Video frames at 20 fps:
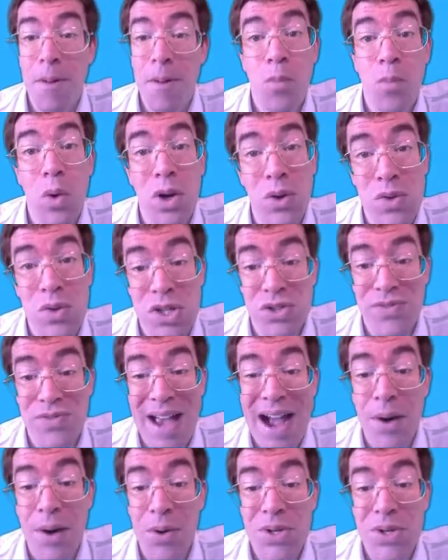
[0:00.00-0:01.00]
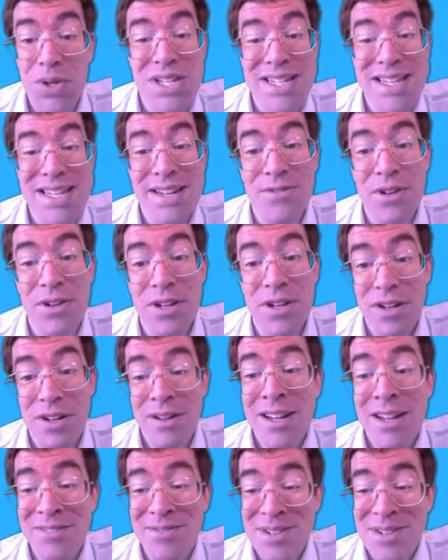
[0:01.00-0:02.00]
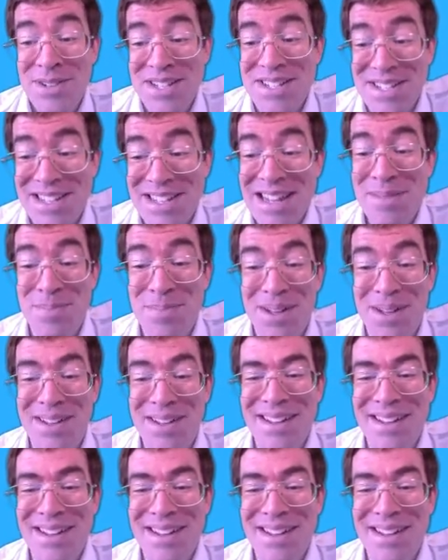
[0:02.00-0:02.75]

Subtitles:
When you adjust for hours, it's an even steeper